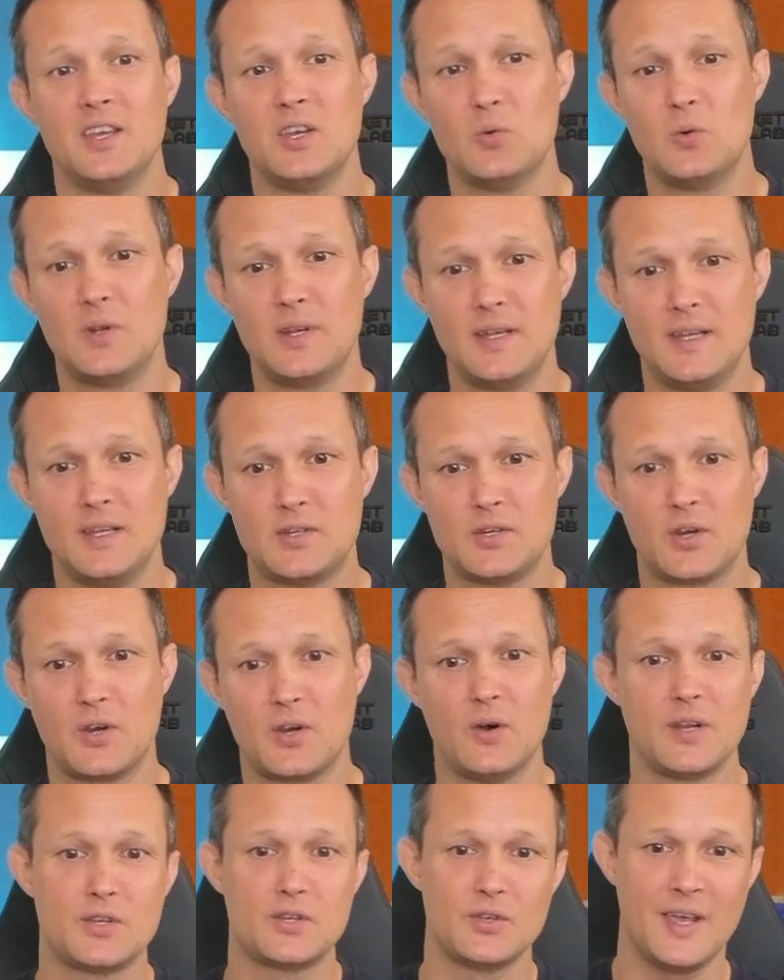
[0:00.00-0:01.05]
You will need to
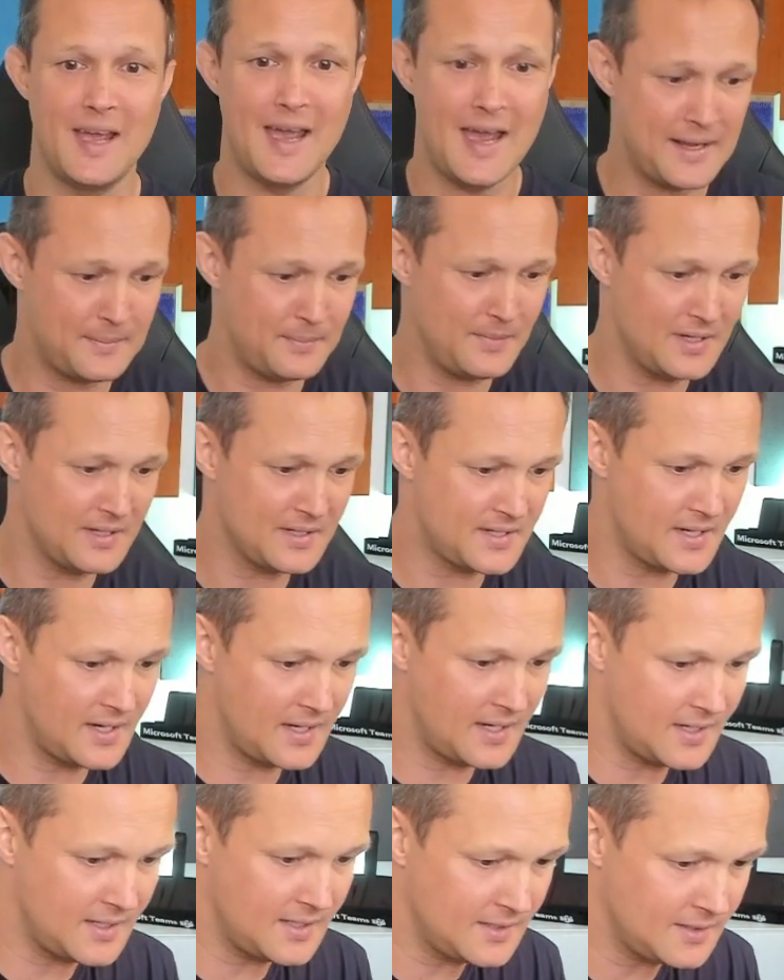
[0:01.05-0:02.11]
go into the admin
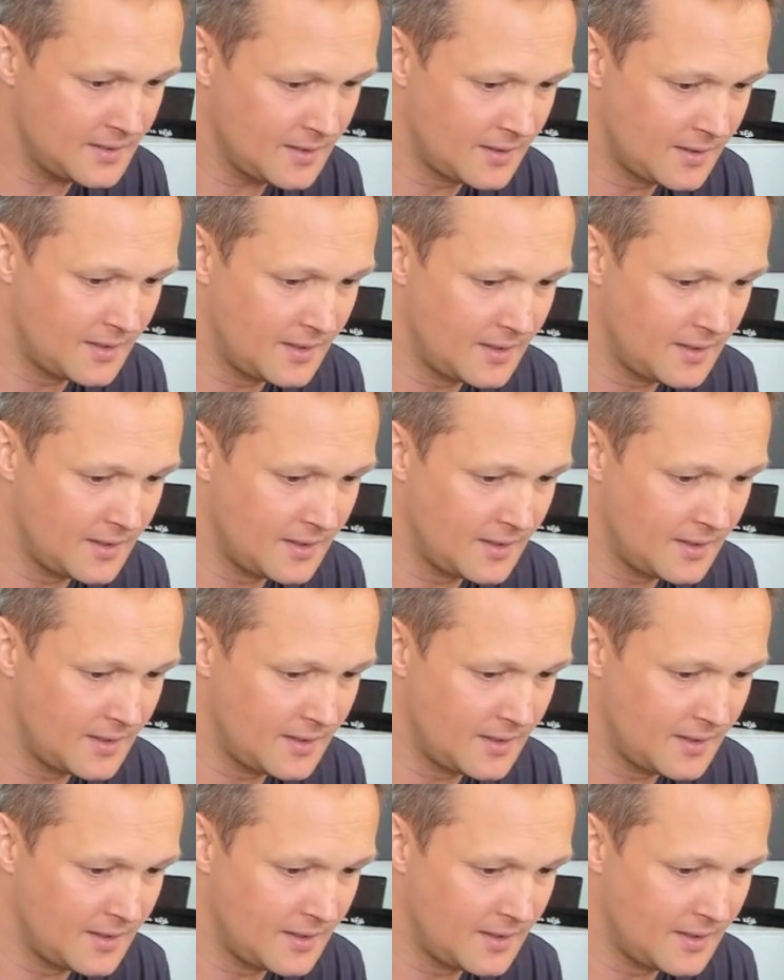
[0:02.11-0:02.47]
setting.